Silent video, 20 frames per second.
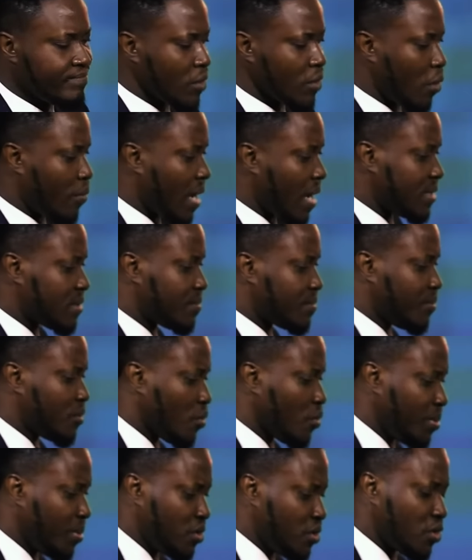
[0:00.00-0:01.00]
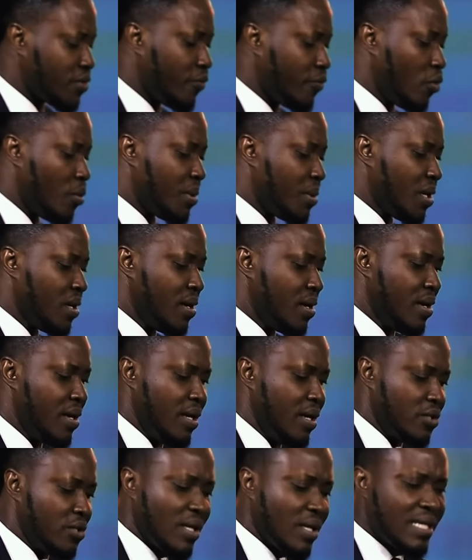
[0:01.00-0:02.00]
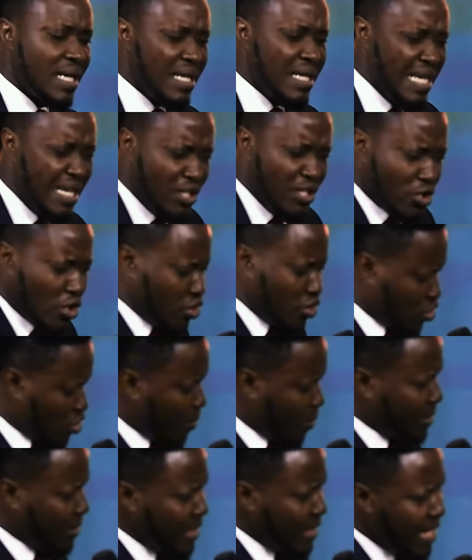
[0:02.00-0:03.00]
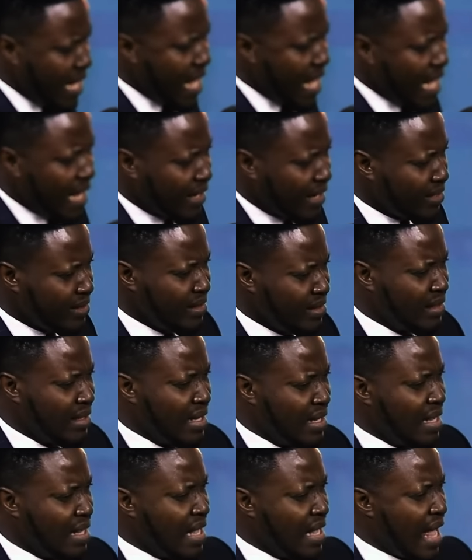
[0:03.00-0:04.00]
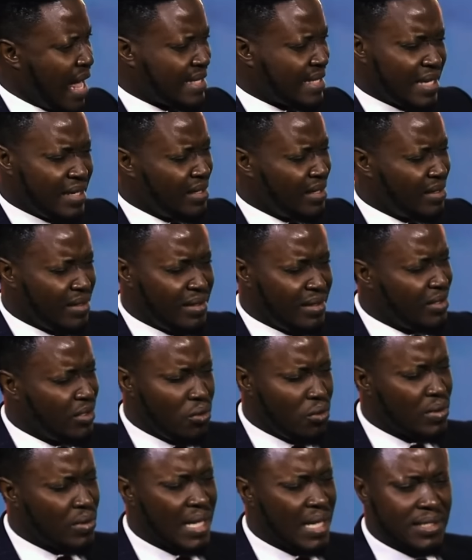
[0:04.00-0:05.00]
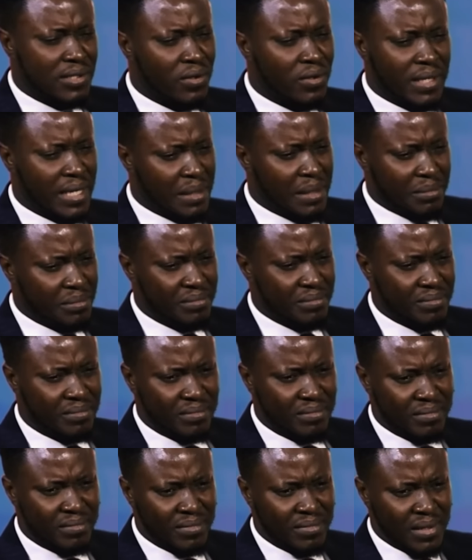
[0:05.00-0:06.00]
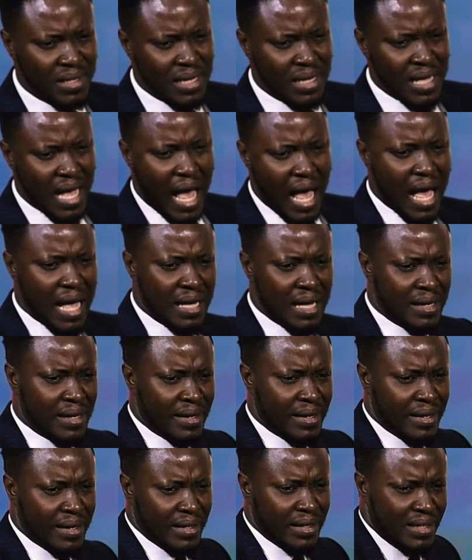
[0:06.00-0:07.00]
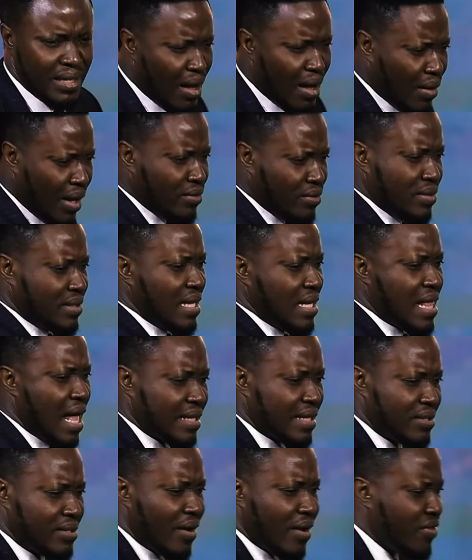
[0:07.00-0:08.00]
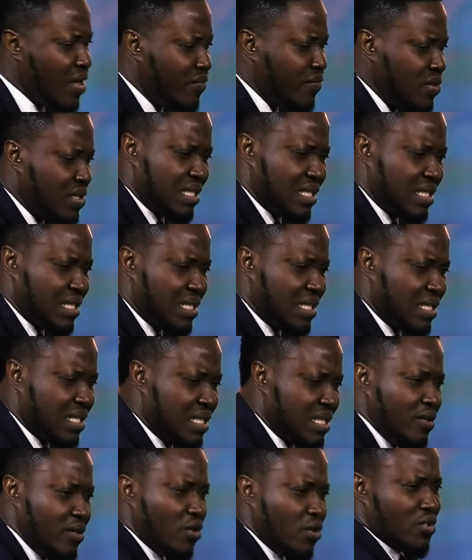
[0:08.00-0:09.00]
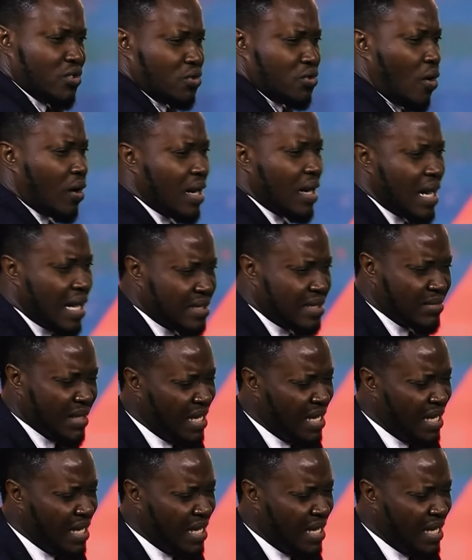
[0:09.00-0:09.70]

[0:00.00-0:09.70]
All right, so please just follow me. So I said, just something here. I said, no, that's not him. He said, how can you say that? You haven't even seen him. How can you just talk like that?